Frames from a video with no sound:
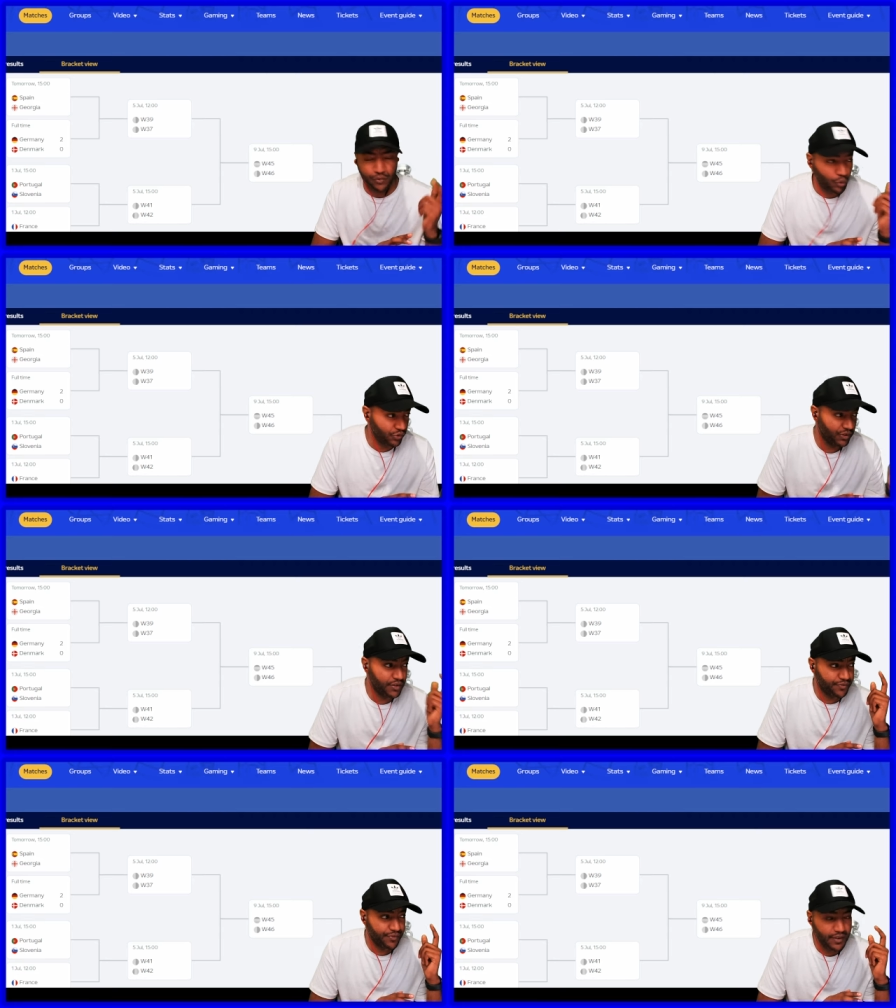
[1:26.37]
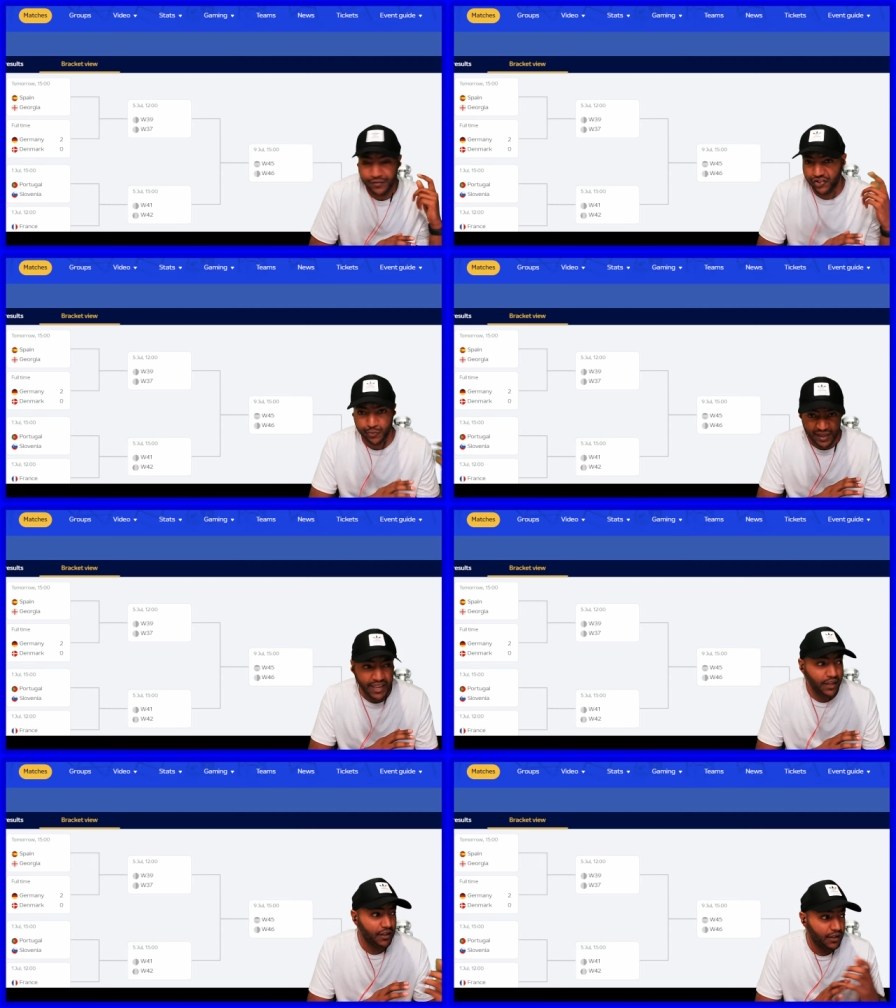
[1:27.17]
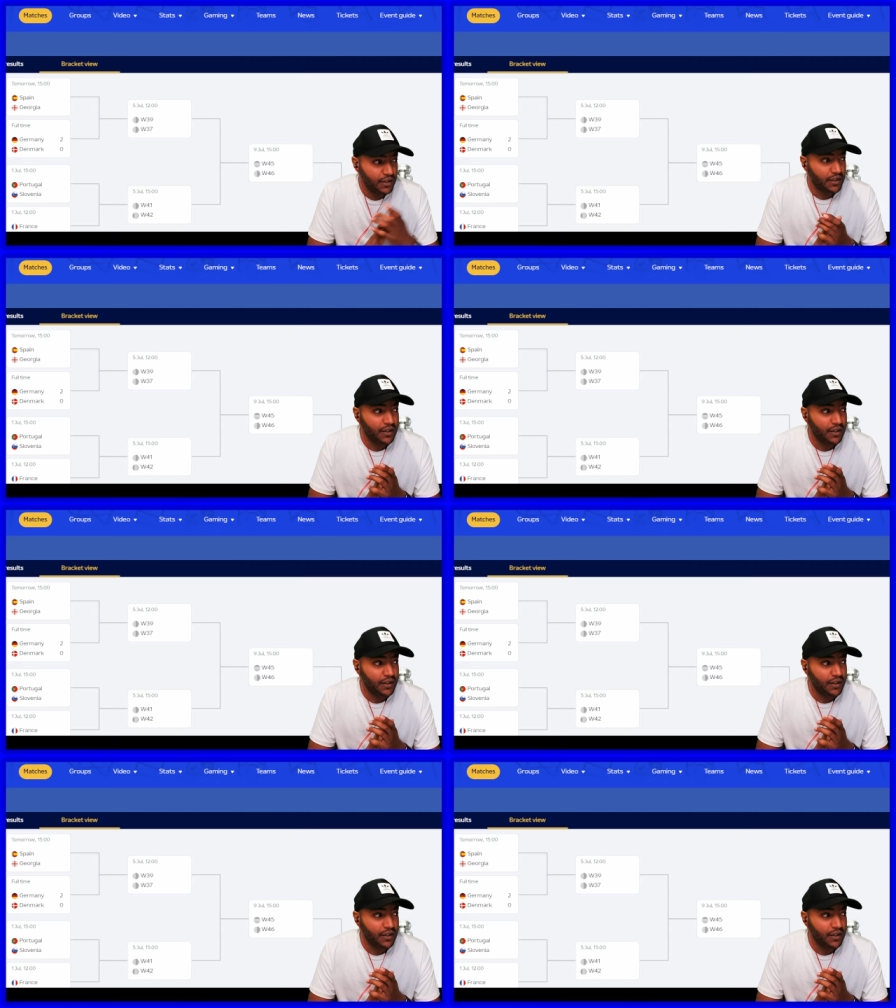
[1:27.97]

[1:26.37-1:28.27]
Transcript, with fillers: Of course, if if Spain,